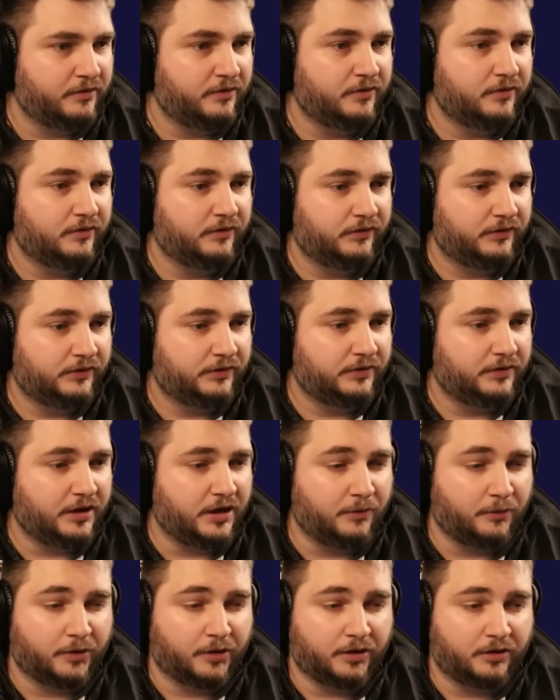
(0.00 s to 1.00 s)
nodes,
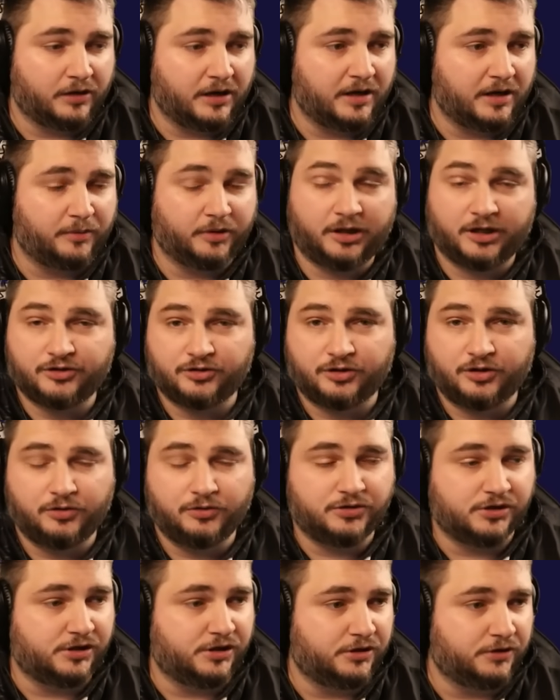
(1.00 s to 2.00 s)
and we're going to grab
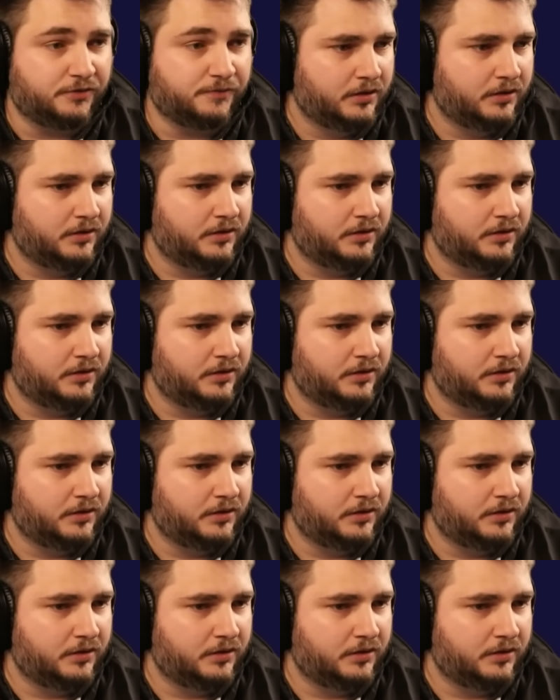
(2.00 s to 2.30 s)
Electrocution here.